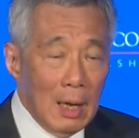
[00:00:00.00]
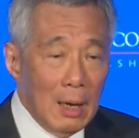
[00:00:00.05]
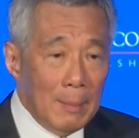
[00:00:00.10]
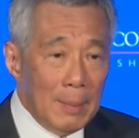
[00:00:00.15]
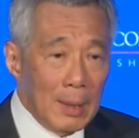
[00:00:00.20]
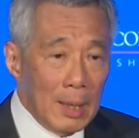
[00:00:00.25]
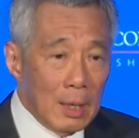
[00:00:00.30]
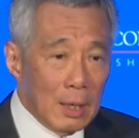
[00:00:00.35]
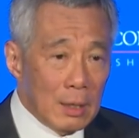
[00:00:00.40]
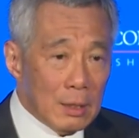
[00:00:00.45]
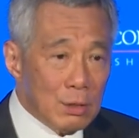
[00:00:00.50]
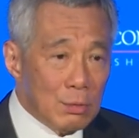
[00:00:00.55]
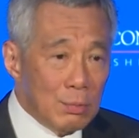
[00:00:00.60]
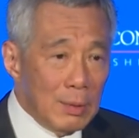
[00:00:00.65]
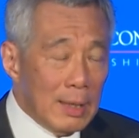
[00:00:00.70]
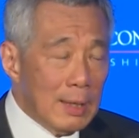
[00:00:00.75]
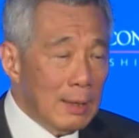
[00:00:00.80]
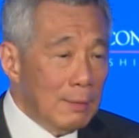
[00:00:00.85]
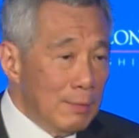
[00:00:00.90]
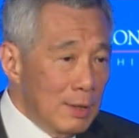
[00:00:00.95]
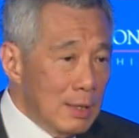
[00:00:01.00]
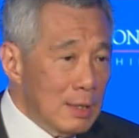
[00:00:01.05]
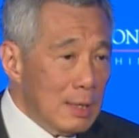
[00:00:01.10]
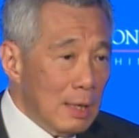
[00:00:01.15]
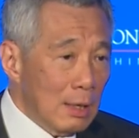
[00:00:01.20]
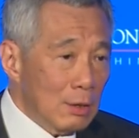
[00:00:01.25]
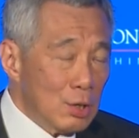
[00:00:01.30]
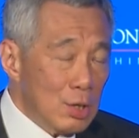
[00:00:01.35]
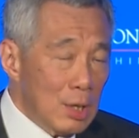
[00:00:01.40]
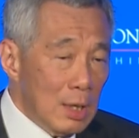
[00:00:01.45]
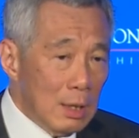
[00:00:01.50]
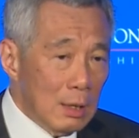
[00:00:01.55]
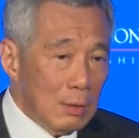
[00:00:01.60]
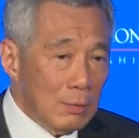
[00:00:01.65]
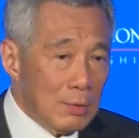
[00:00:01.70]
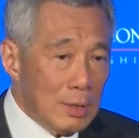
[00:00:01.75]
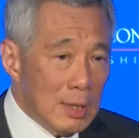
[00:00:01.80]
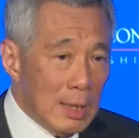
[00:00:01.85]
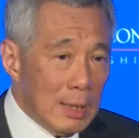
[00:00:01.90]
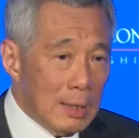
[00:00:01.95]
because we convinced
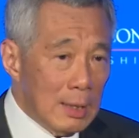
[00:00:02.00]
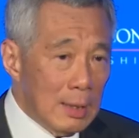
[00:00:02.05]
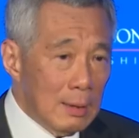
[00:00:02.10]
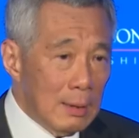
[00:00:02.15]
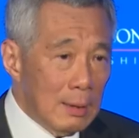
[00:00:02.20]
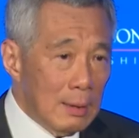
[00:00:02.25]
ourselves that